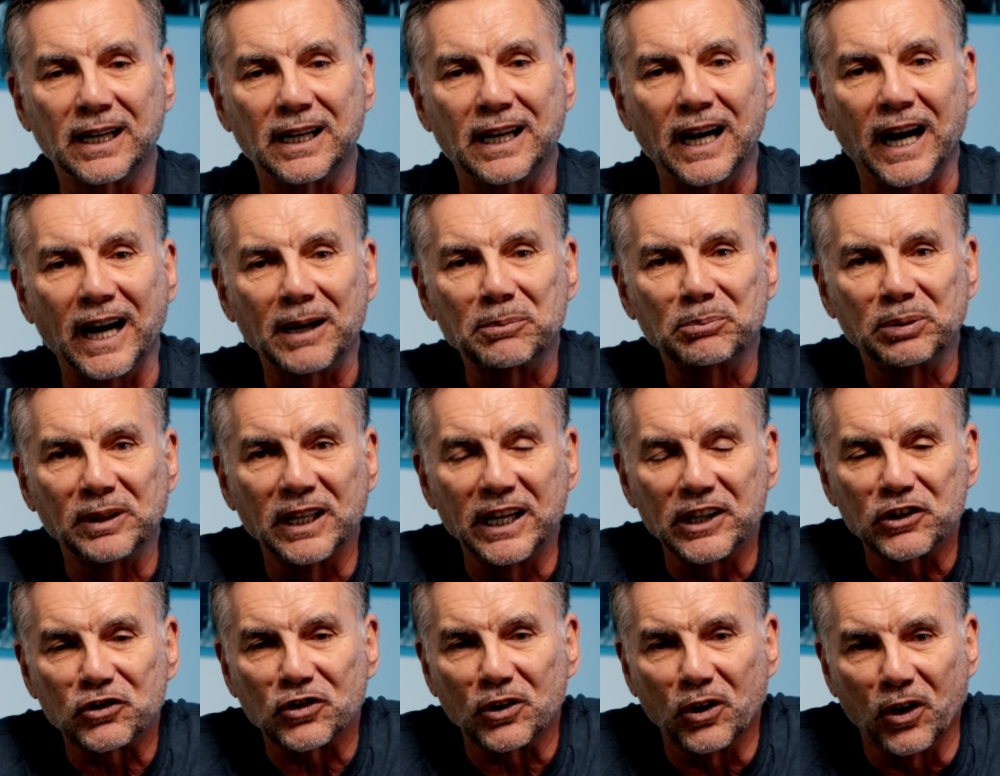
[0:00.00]
God
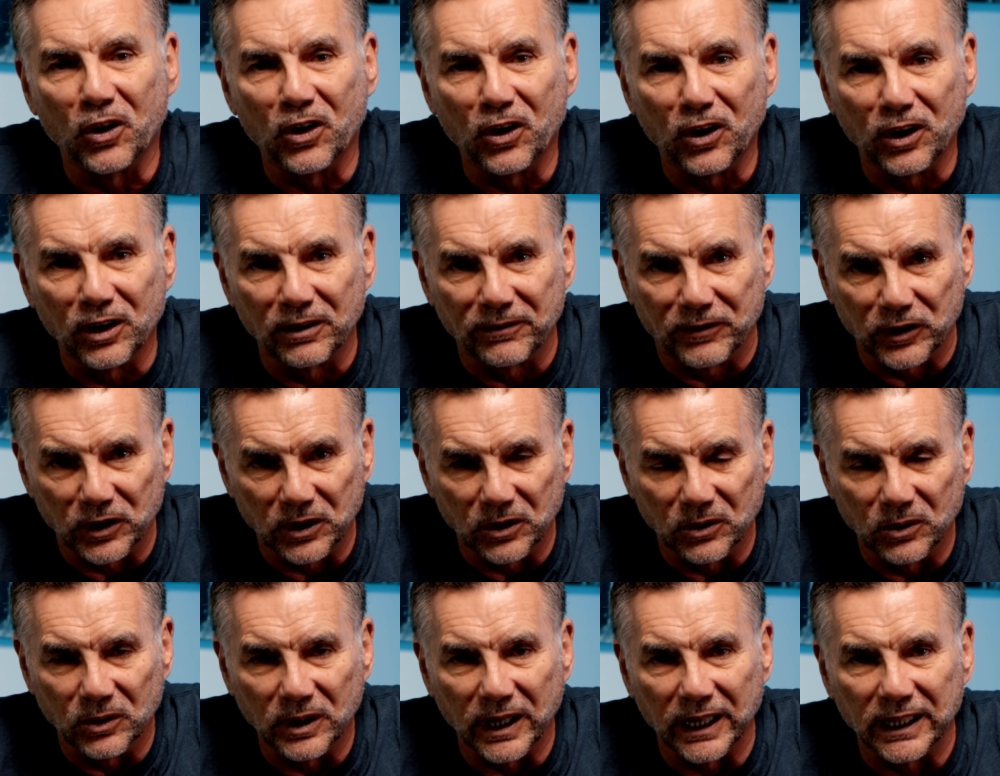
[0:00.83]
bless all of
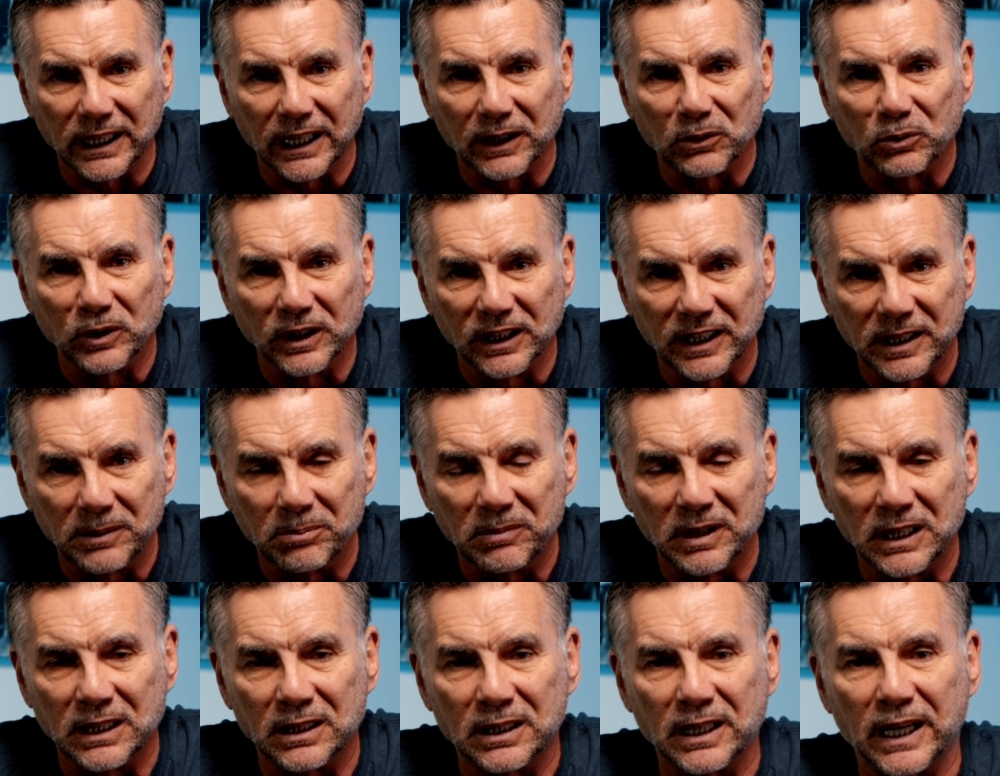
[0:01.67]
you, and I really
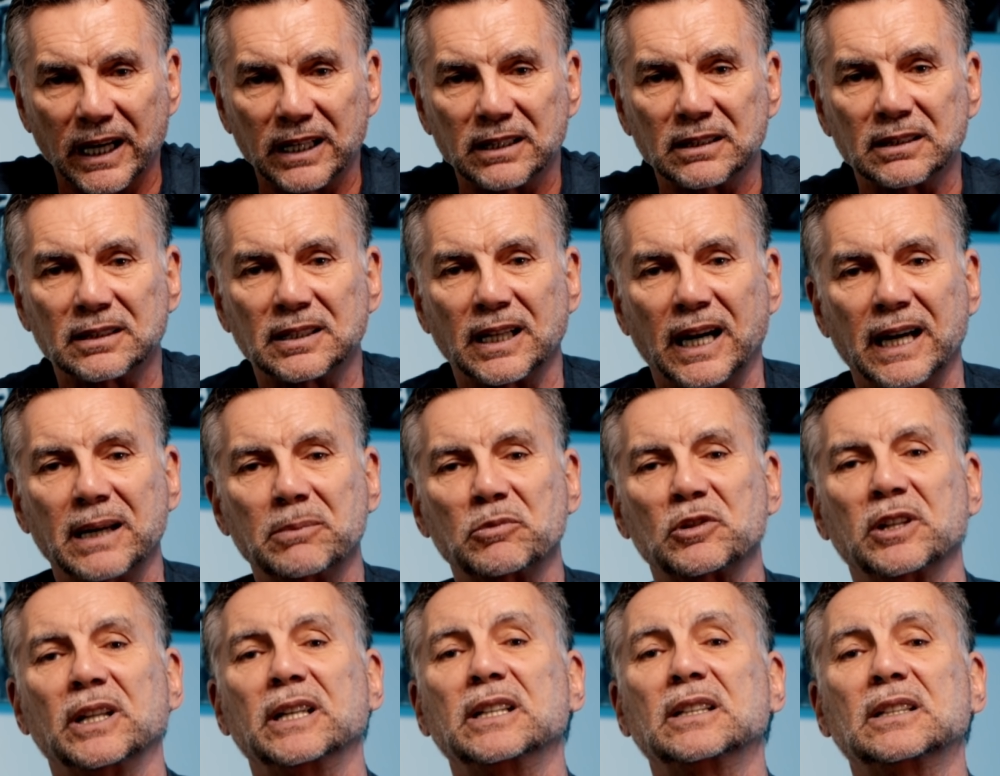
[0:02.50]
mean that. In
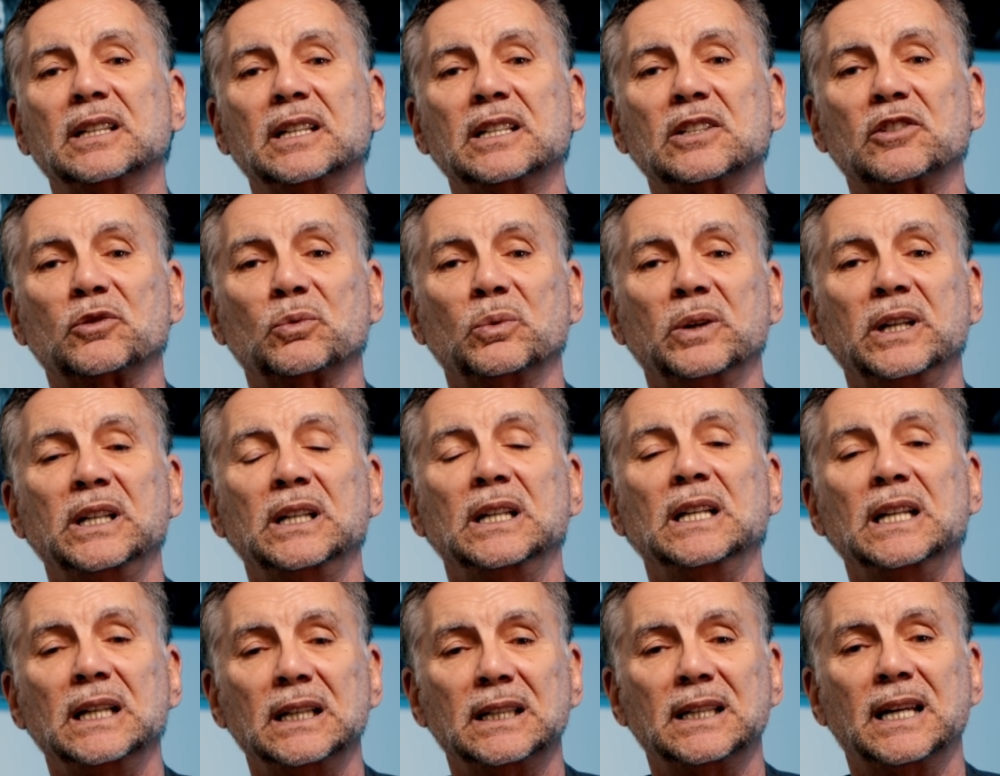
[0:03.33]
times like this, we
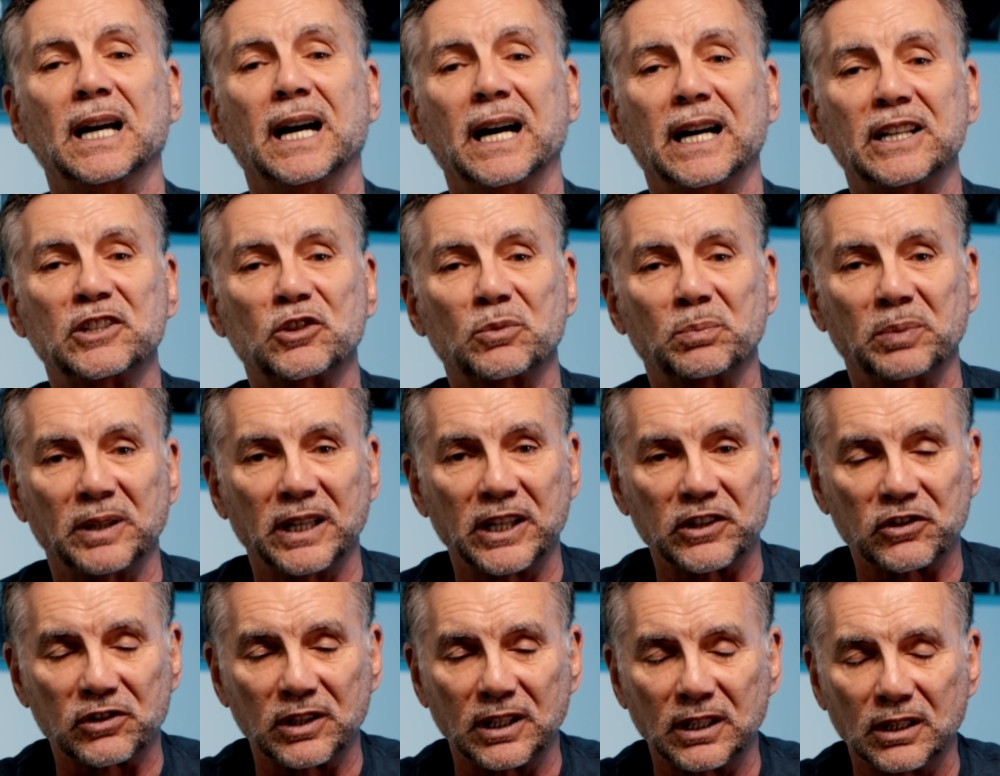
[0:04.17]
need God's
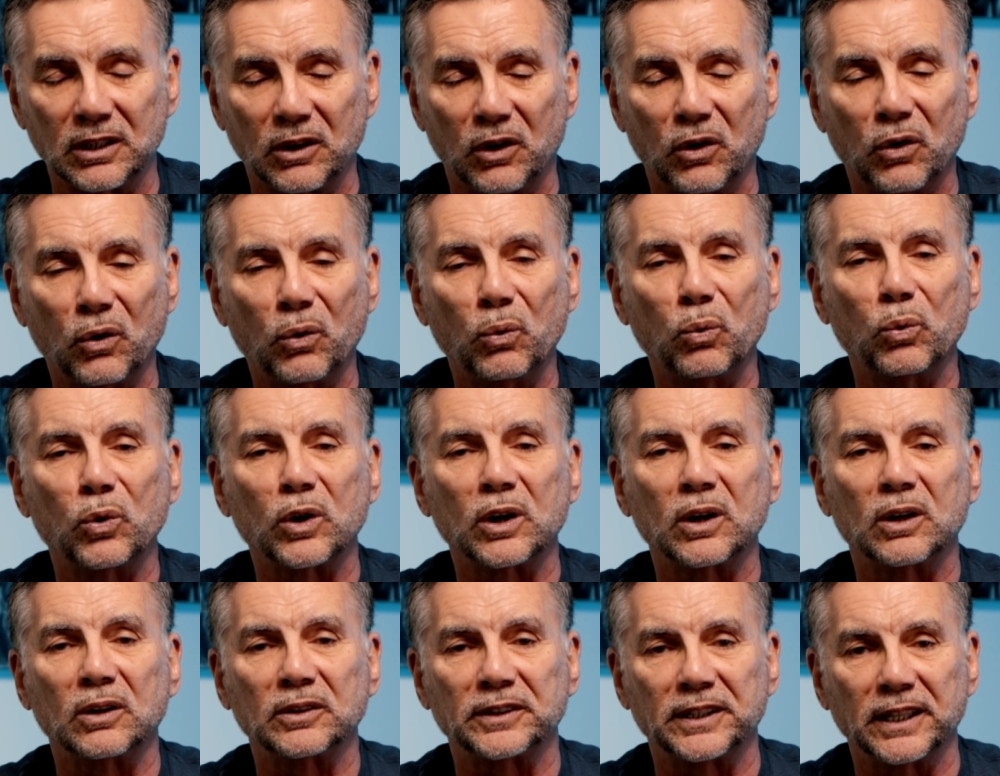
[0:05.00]
blessing. The whole
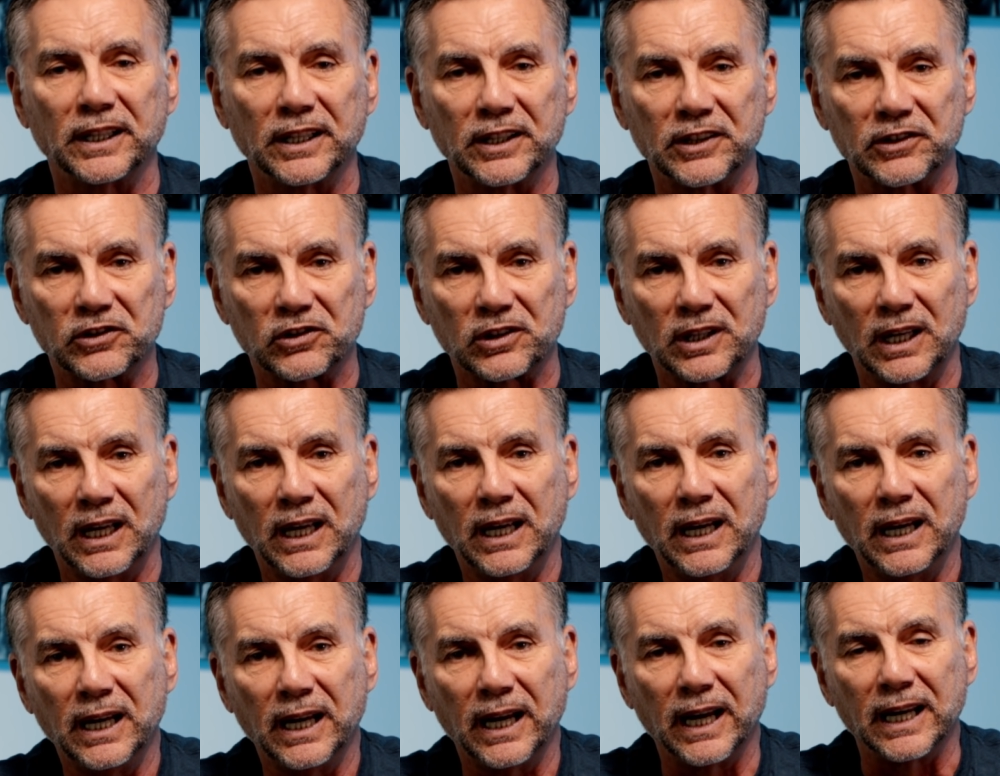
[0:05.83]
world does.
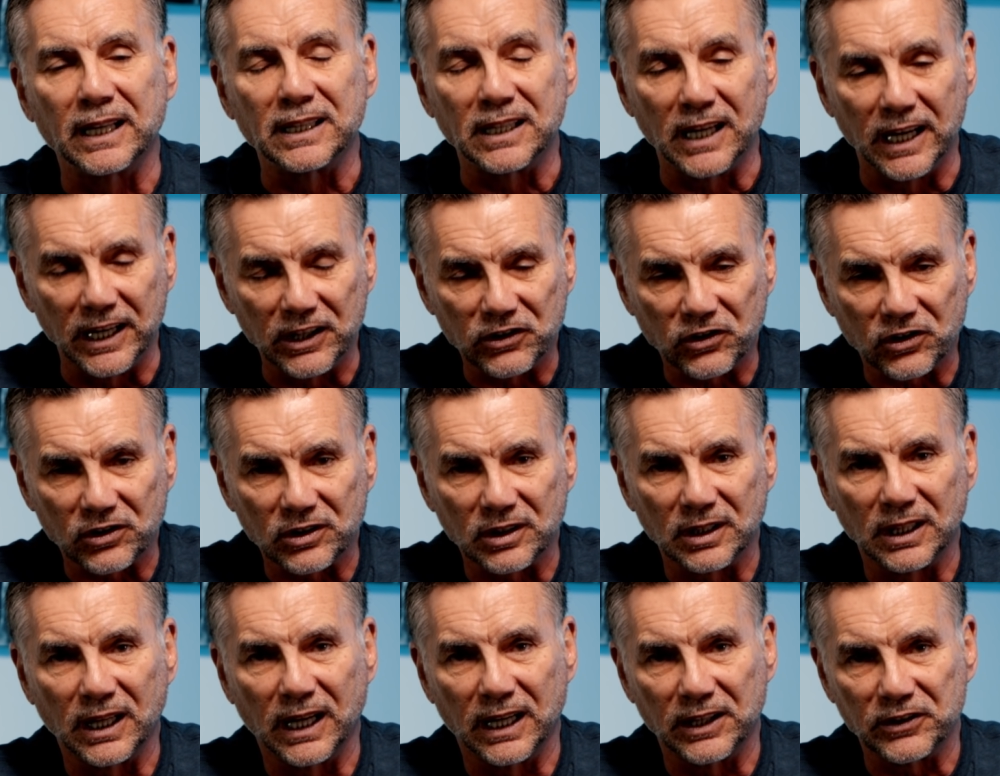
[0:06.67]
And
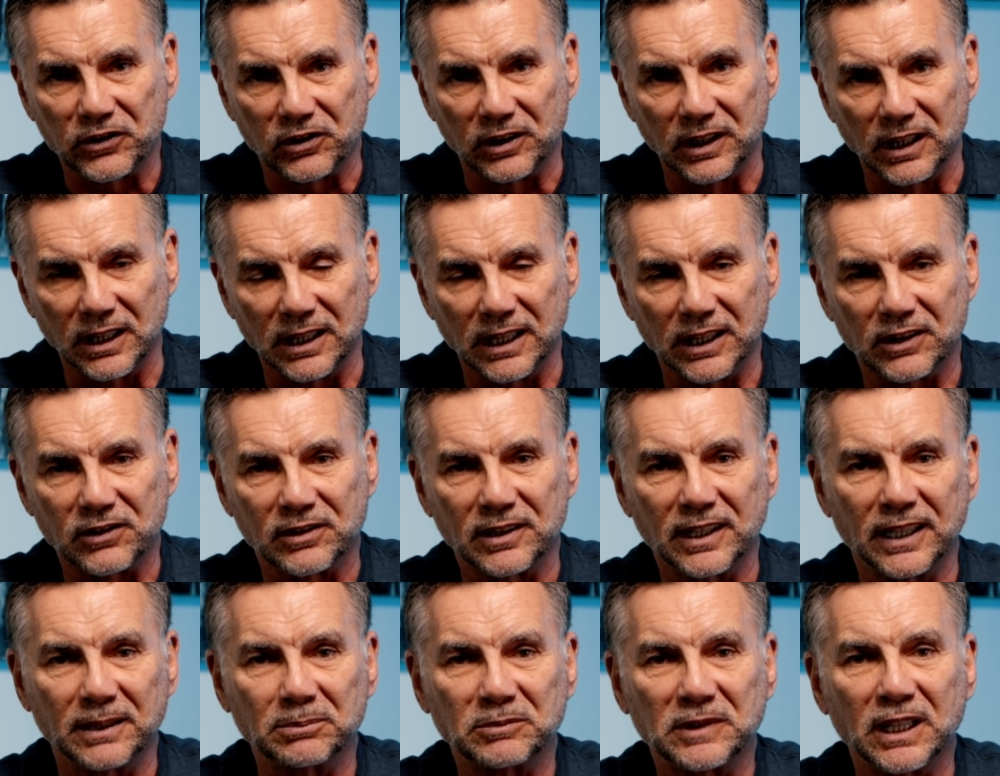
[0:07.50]
yes, I'll see you next
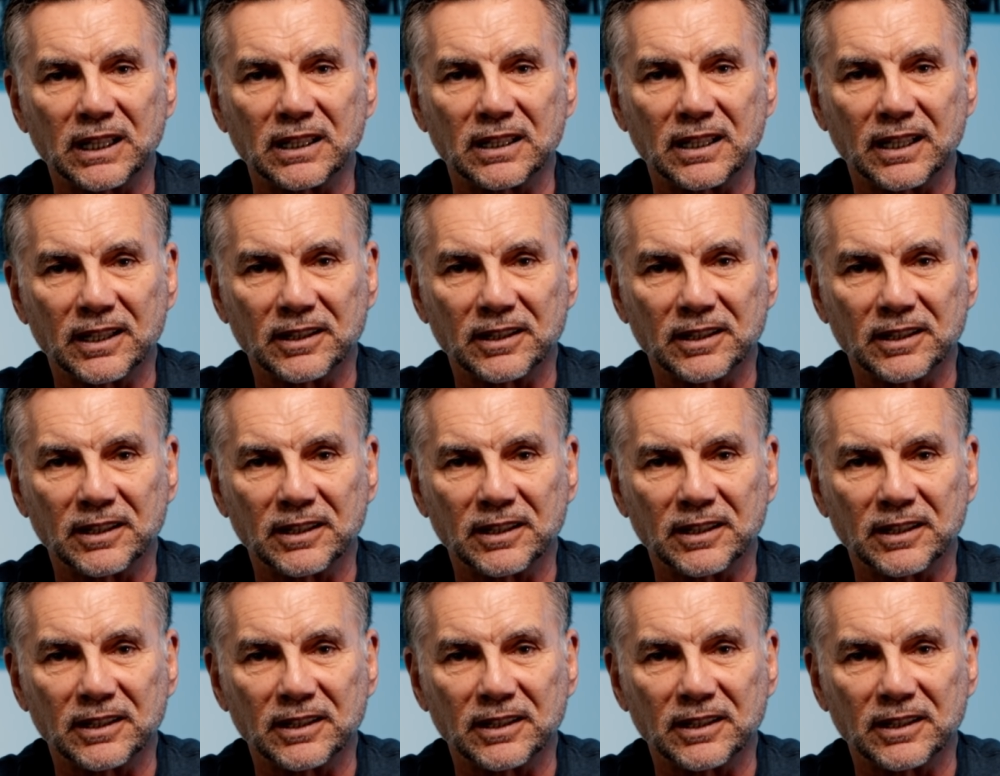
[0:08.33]
time. Take